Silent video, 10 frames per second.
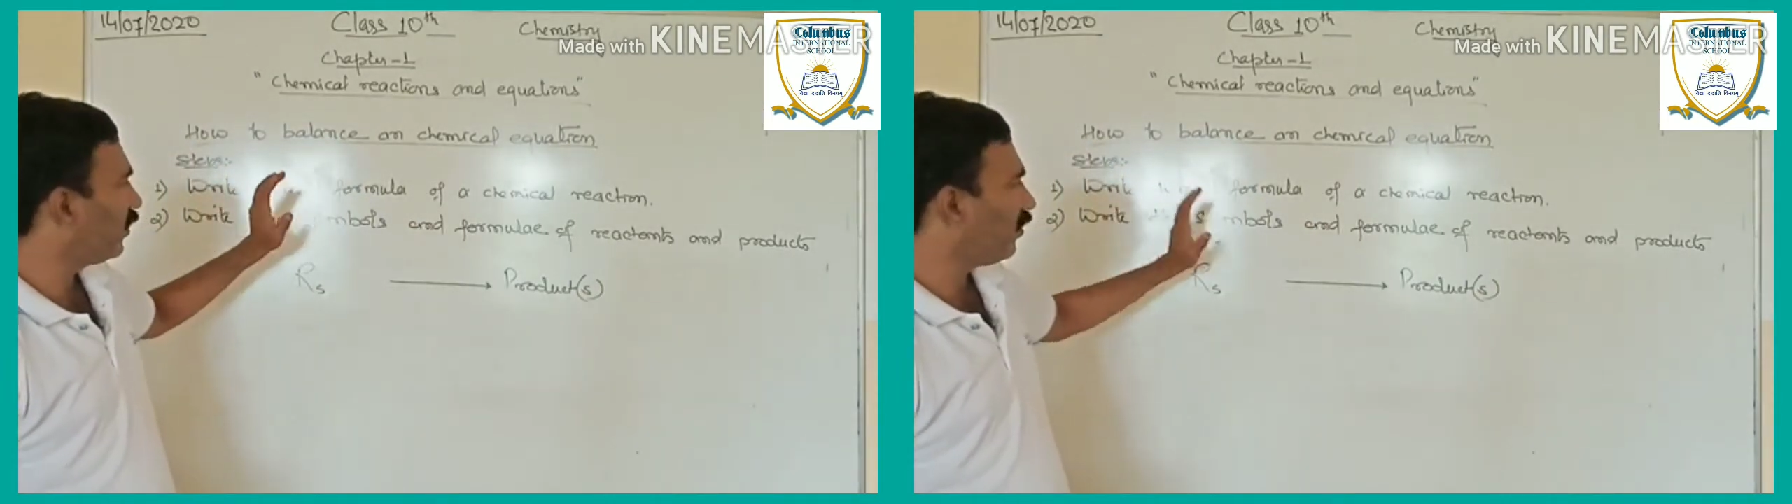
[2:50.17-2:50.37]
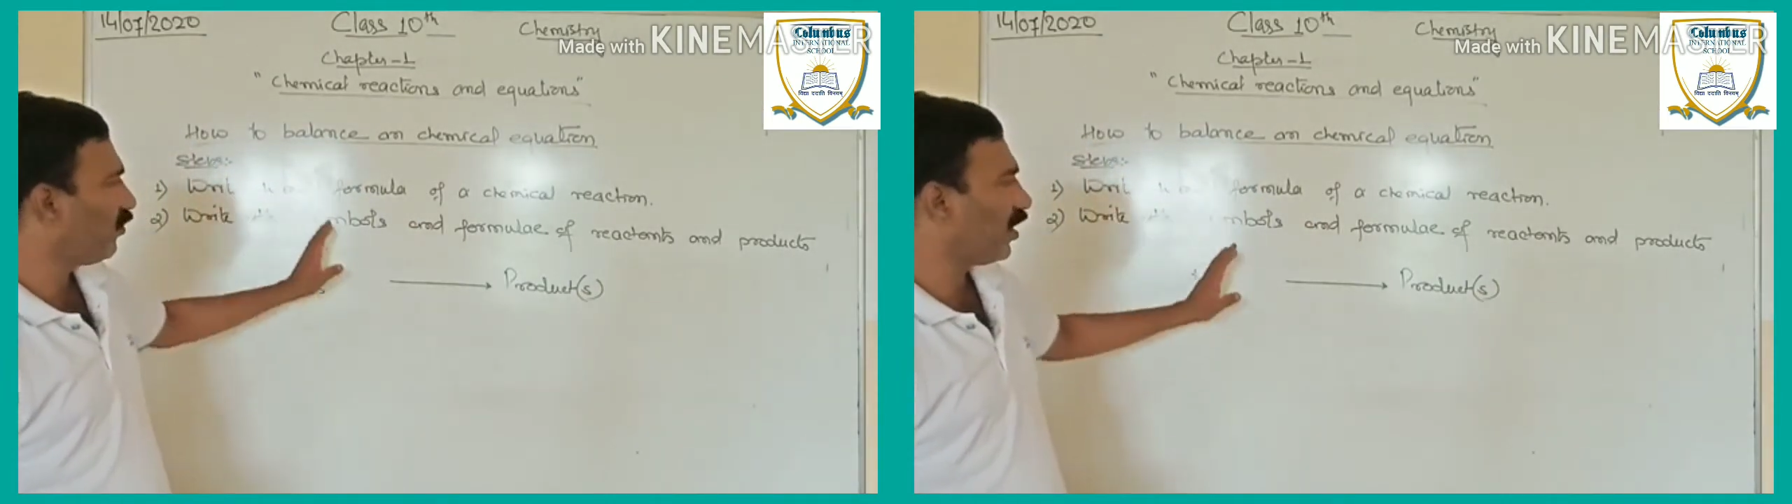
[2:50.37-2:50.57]

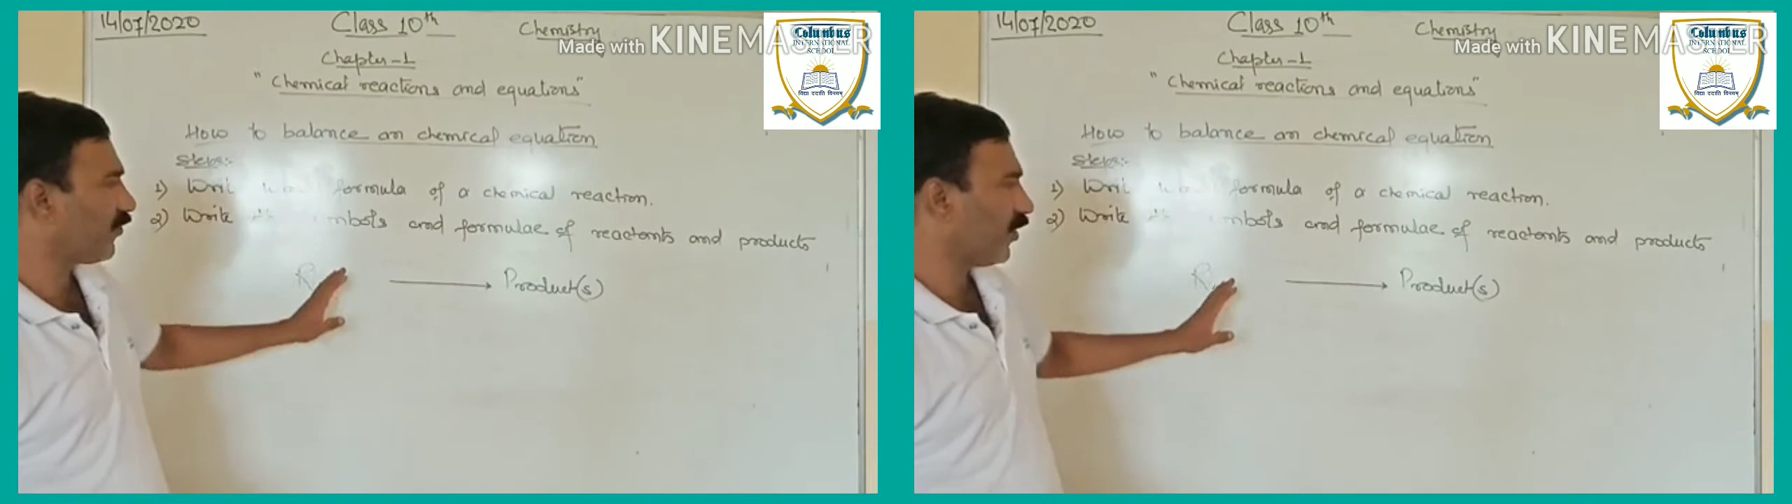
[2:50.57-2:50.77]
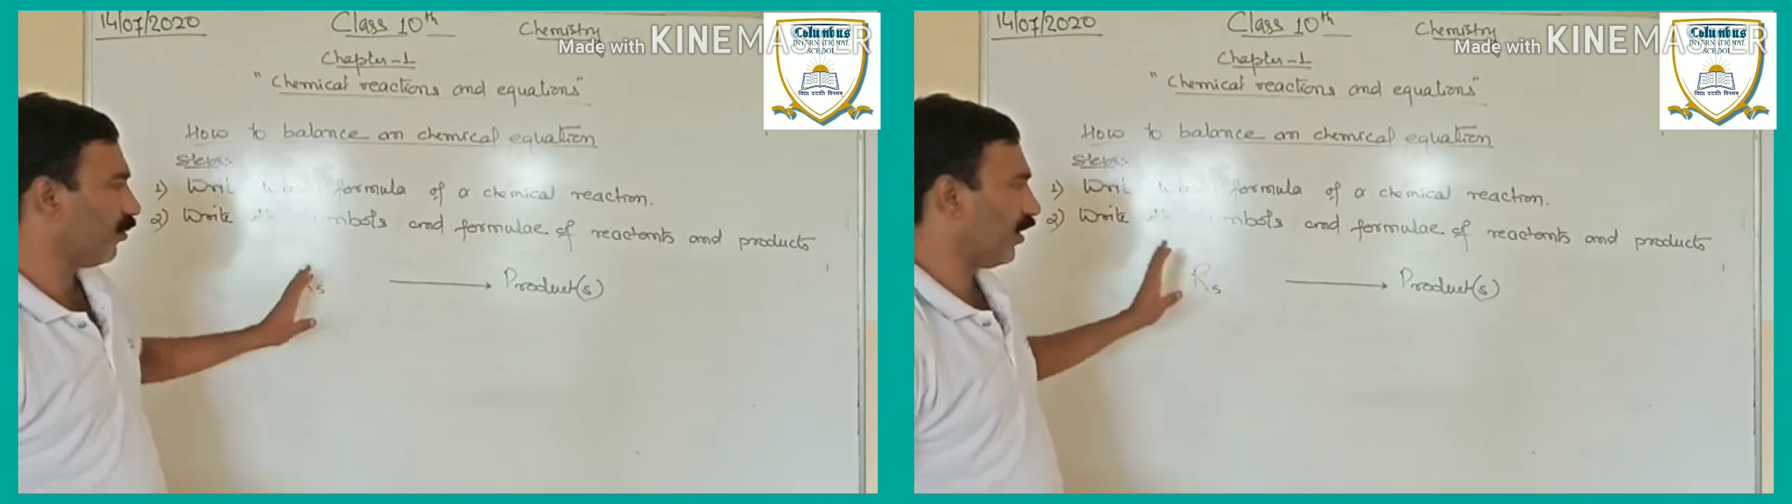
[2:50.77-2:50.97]
in the
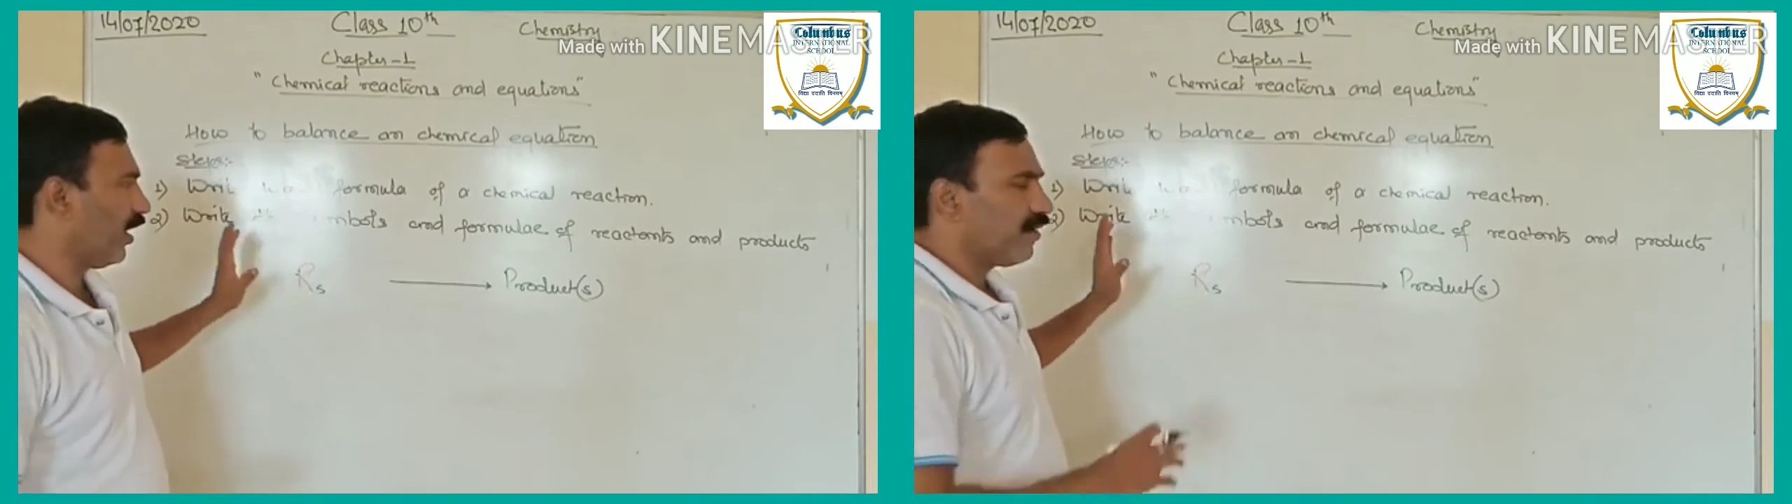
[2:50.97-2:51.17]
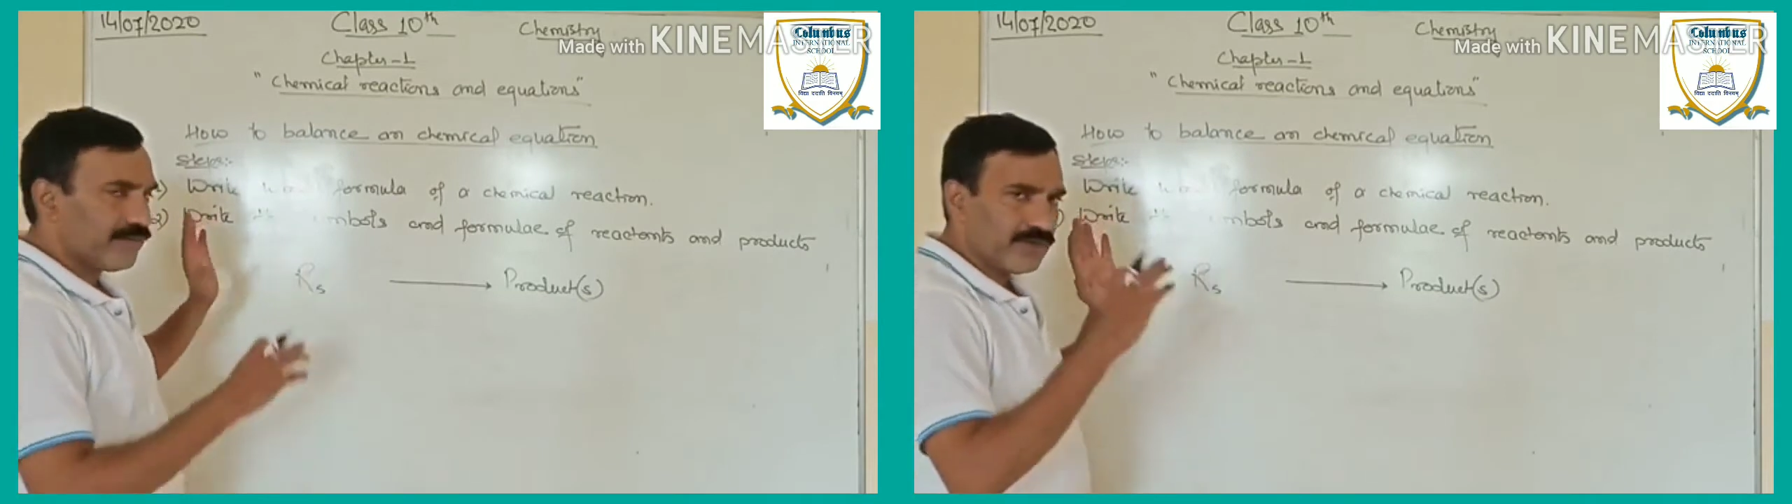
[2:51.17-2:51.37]
word formula.